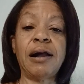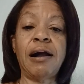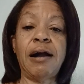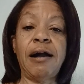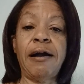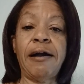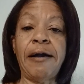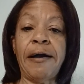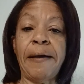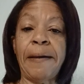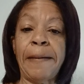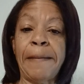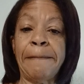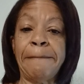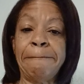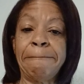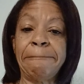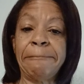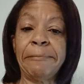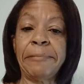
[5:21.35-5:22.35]
um,
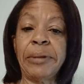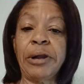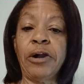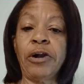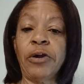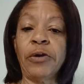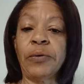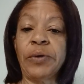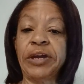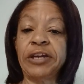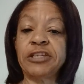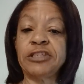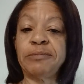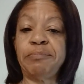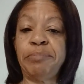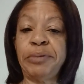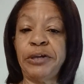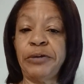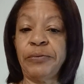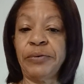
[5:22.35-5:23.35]
her
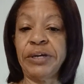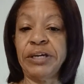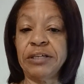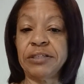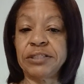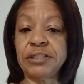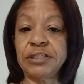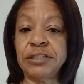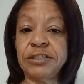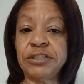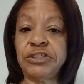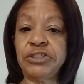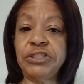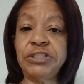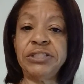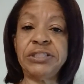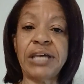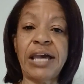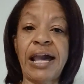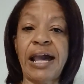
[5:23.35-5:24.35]
experiences
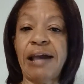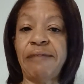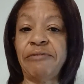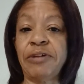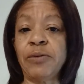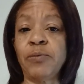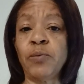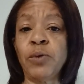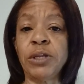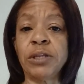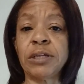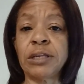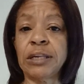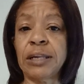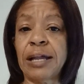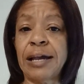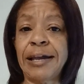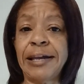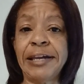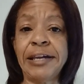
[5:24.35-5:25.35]
she's having with
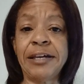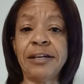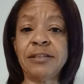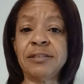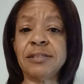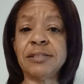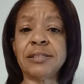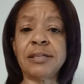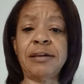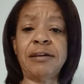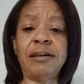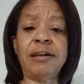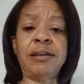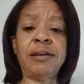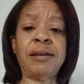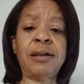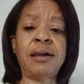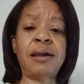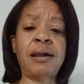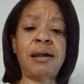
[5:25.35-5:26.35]
clients.
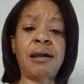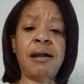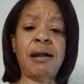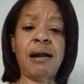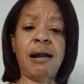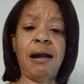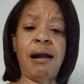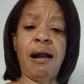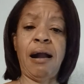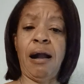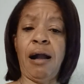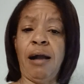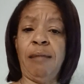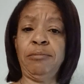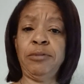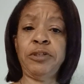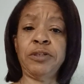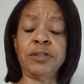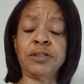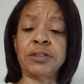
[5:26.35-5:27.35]
And
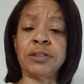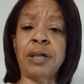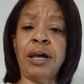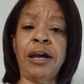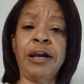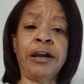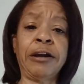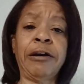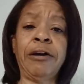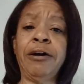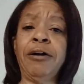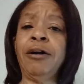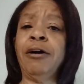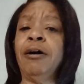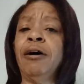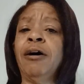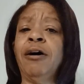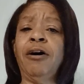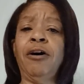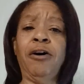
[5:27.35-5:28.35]
I'm just like,
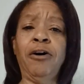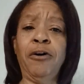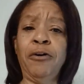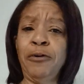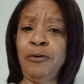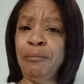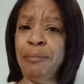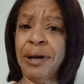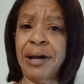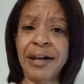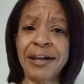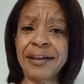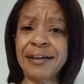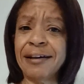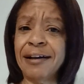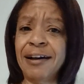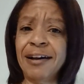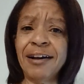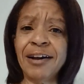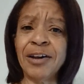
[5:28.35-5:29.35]
oh my
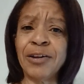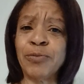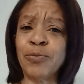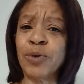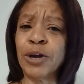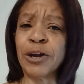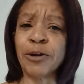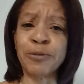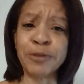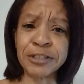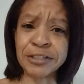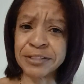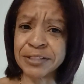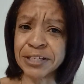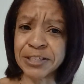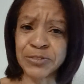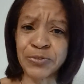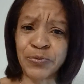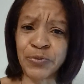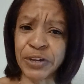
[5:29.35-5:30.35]
God, where was
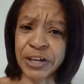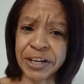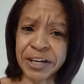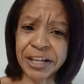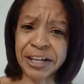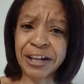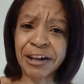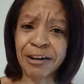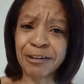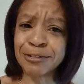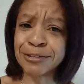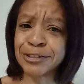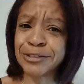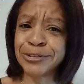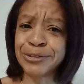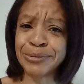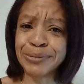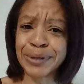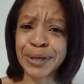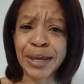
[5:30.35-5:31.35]
this video
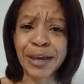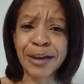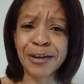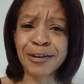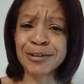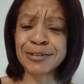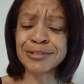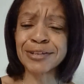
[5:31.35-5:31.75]
2 years